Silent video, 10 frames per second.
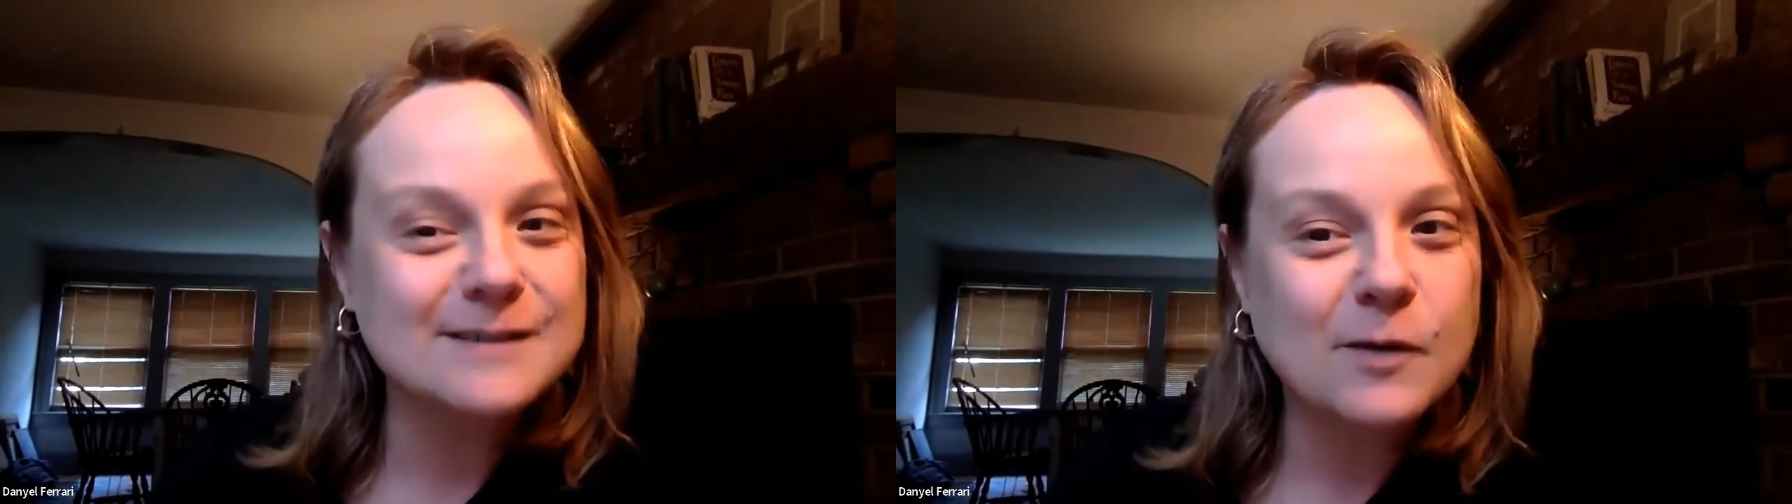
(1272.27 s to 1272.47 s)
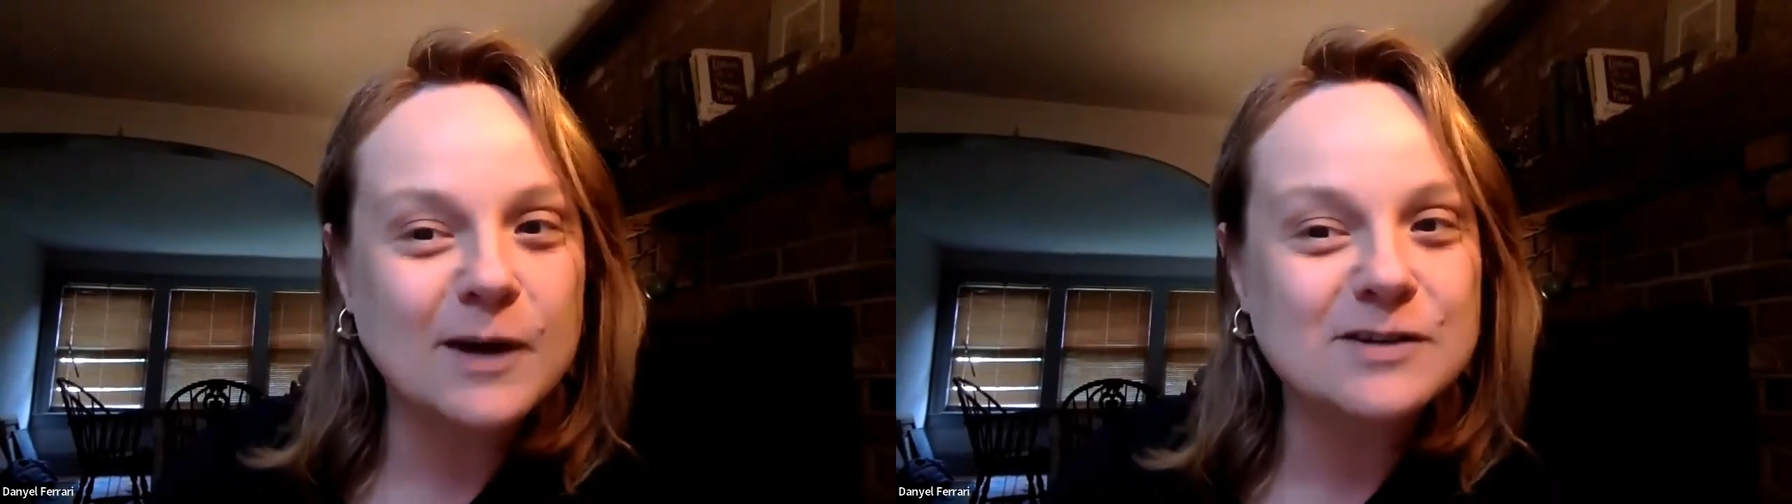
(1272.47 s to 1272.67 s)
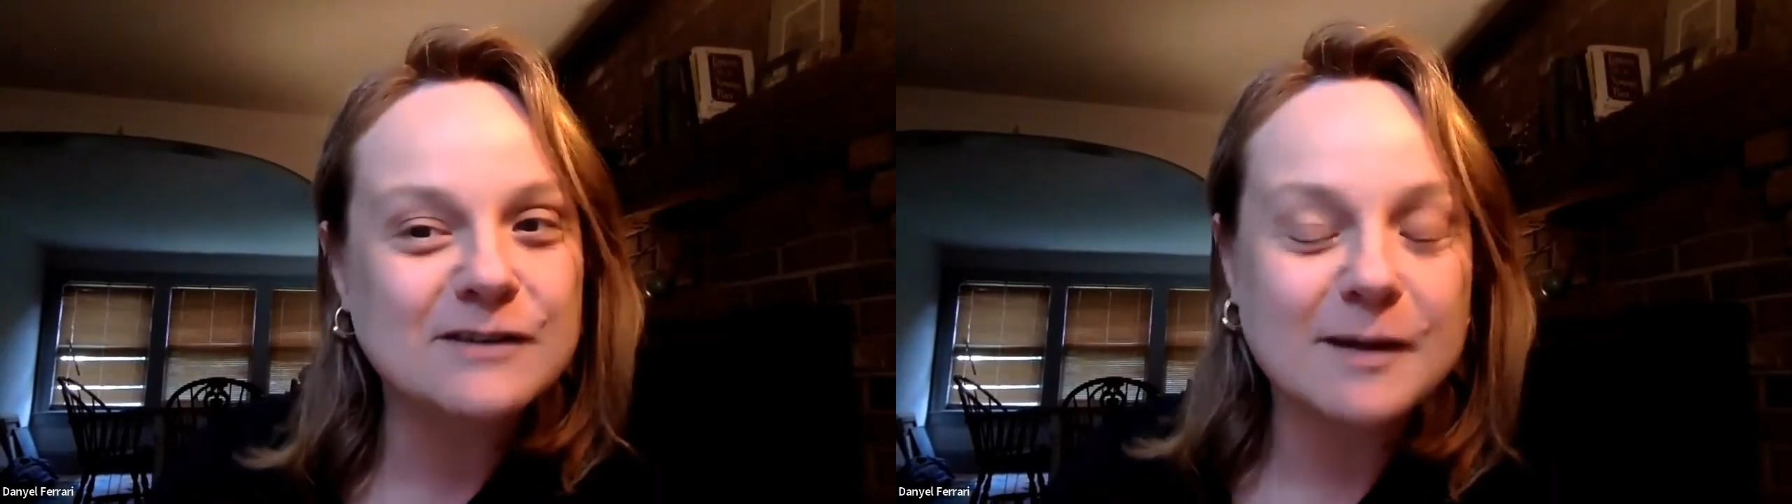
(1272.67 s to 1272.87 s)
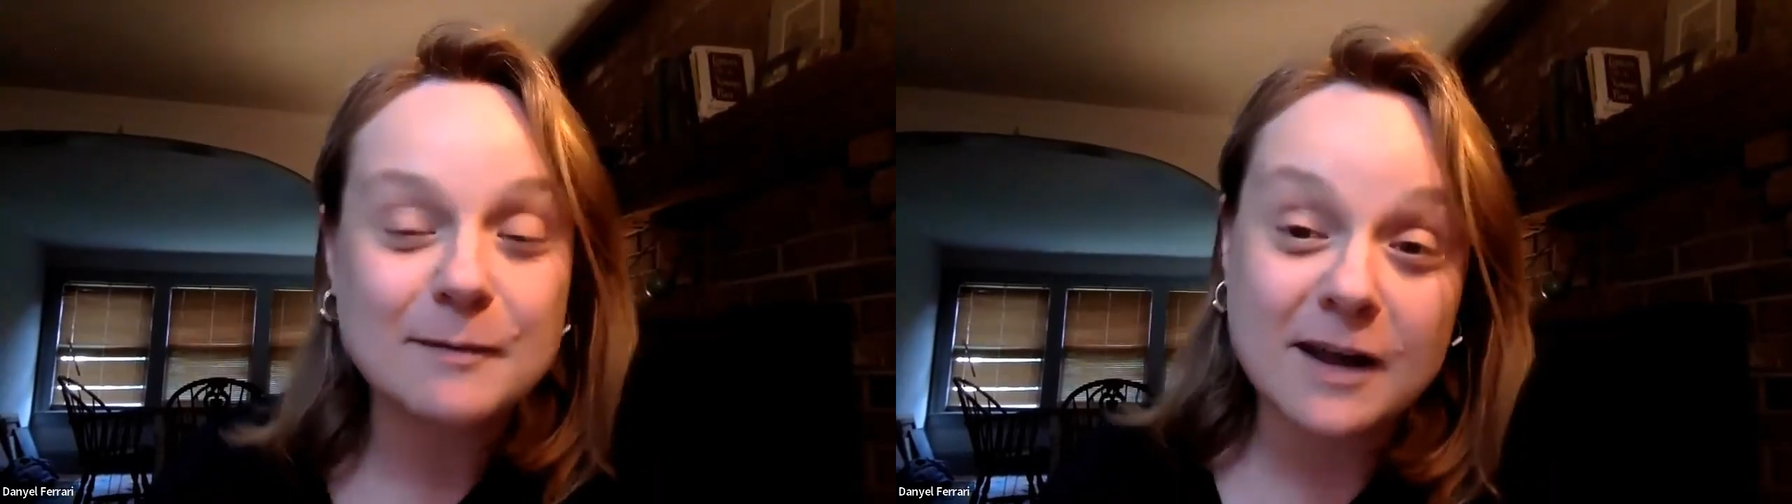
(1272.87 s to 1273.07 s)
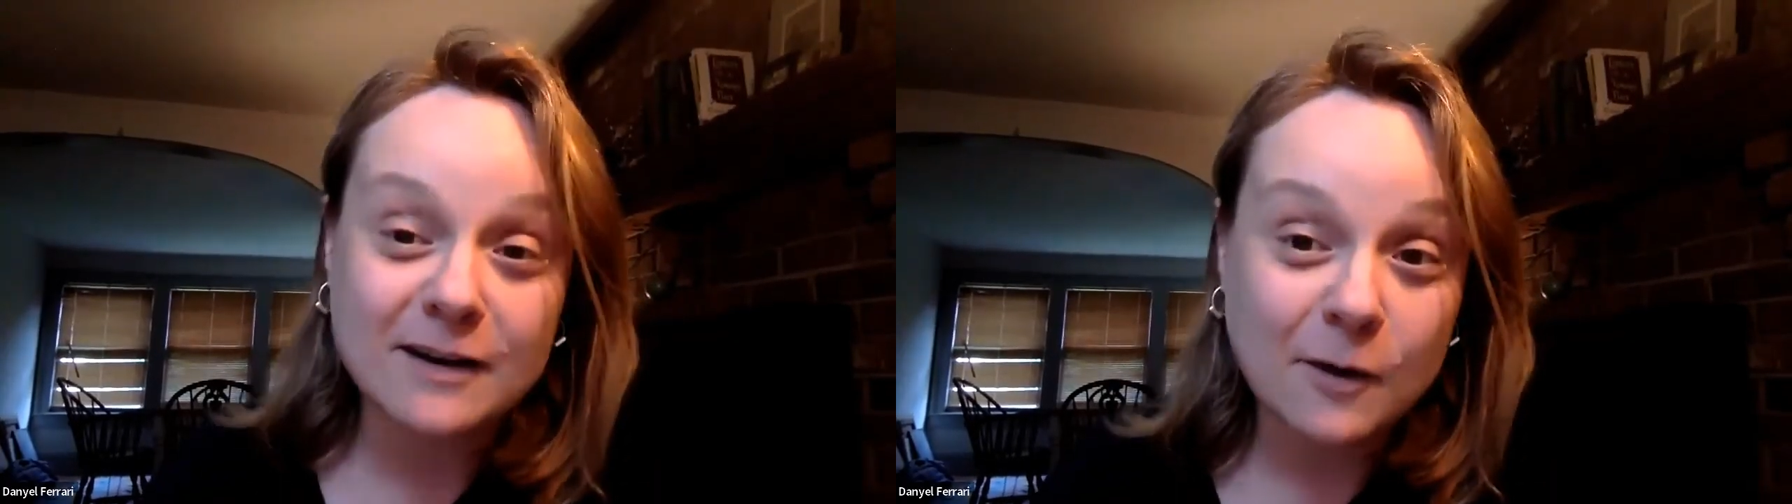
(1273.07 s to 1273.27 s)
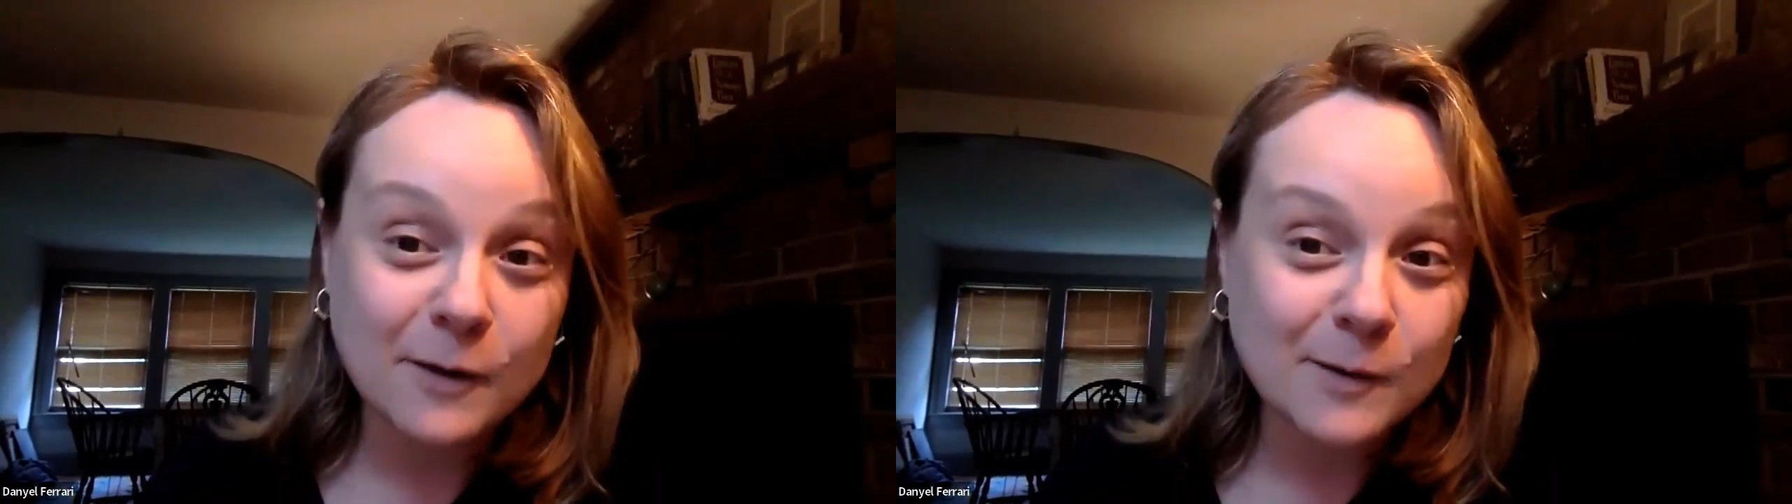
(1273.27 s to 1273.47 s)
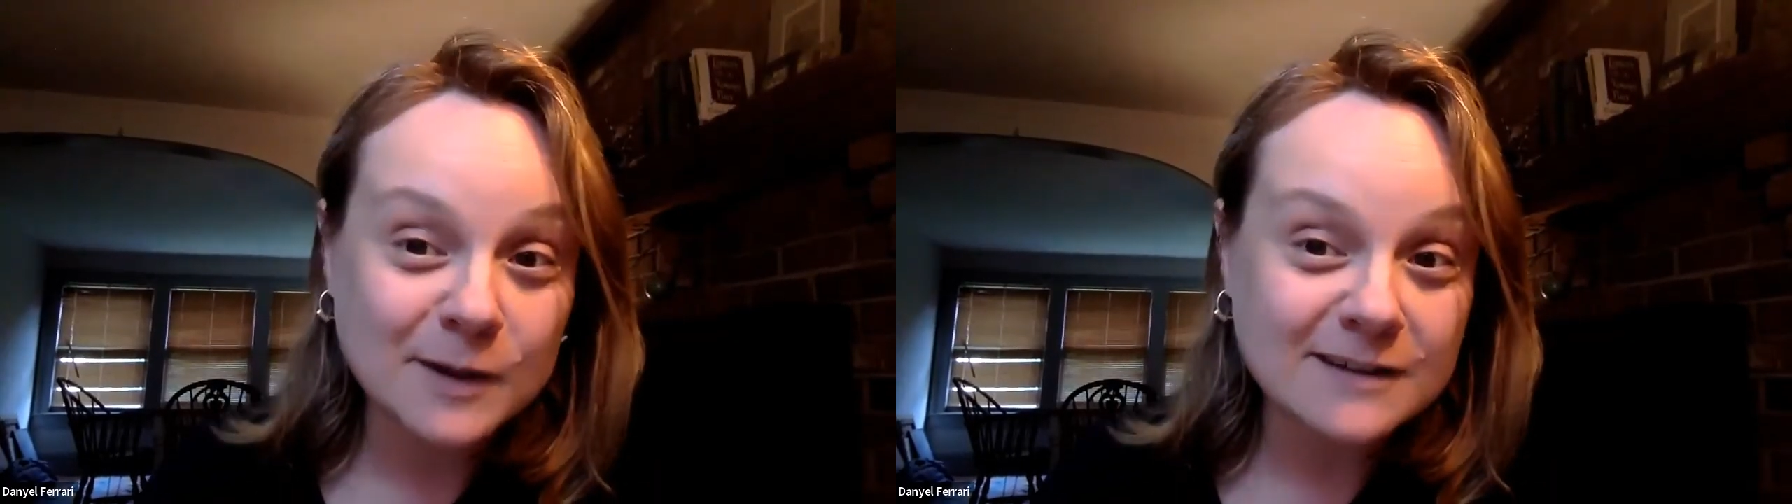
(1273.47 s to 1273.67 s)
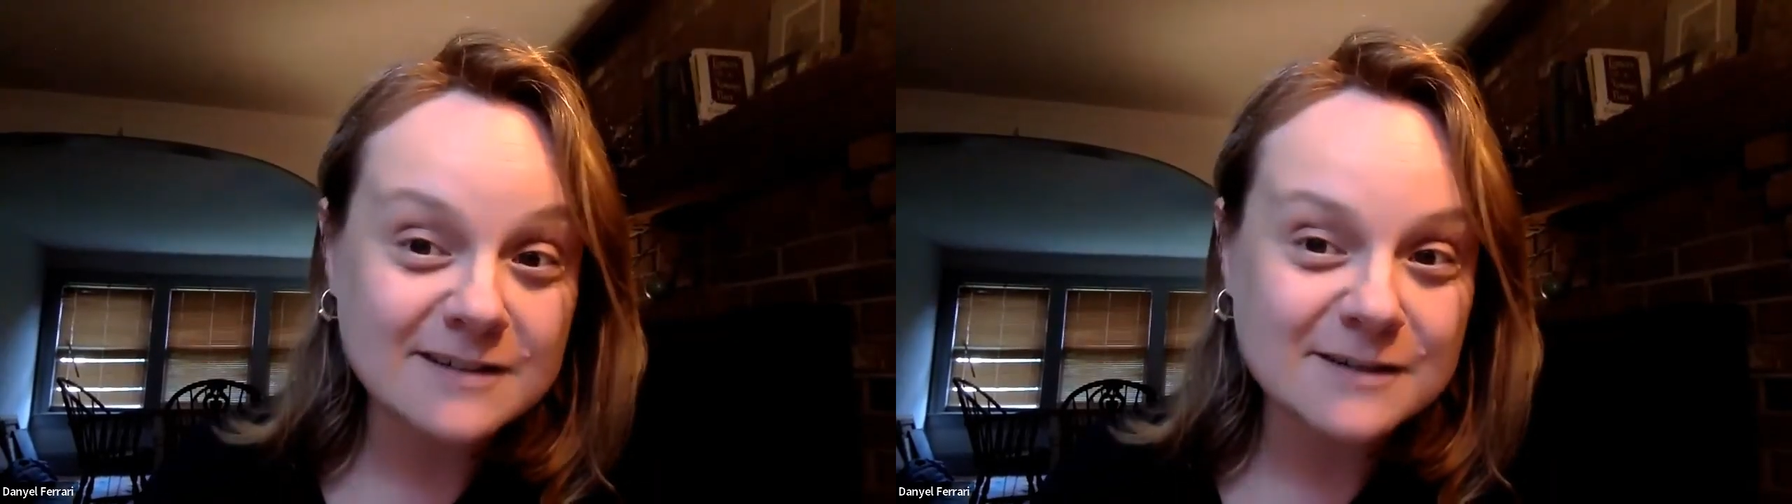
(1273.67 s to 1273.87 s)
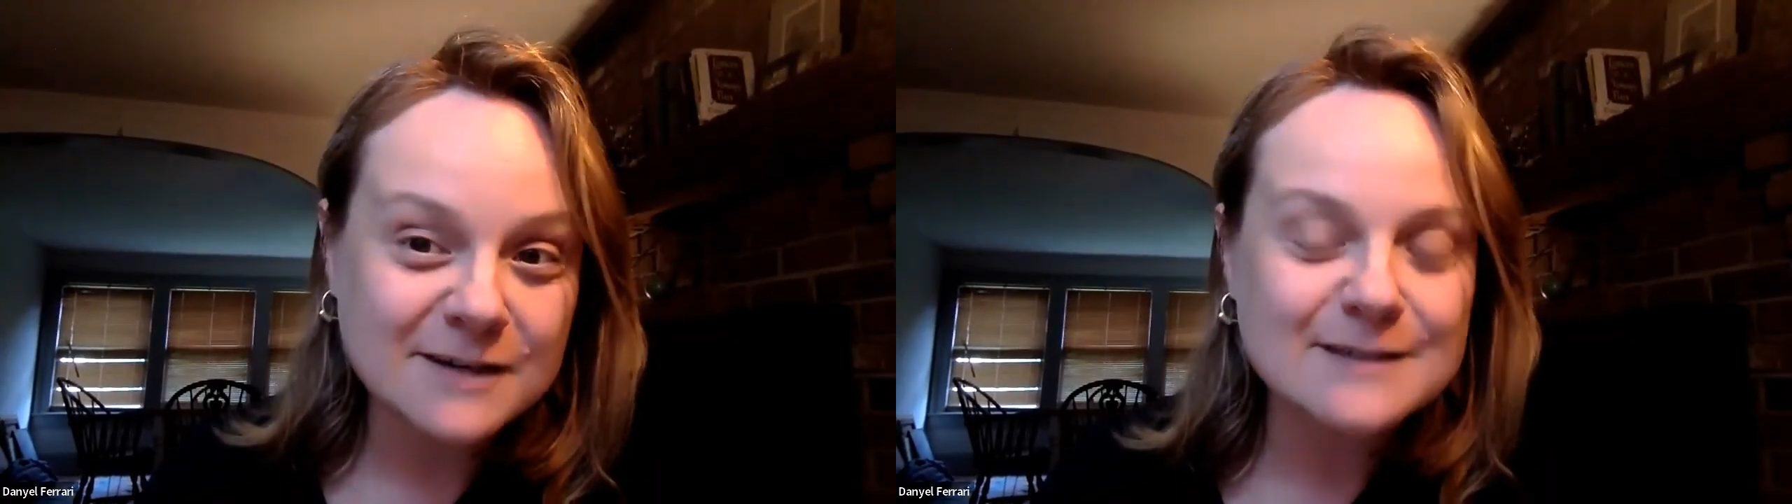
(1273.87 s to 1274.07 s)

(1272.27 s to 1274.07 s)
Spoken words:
a question of them not knowing what they're doing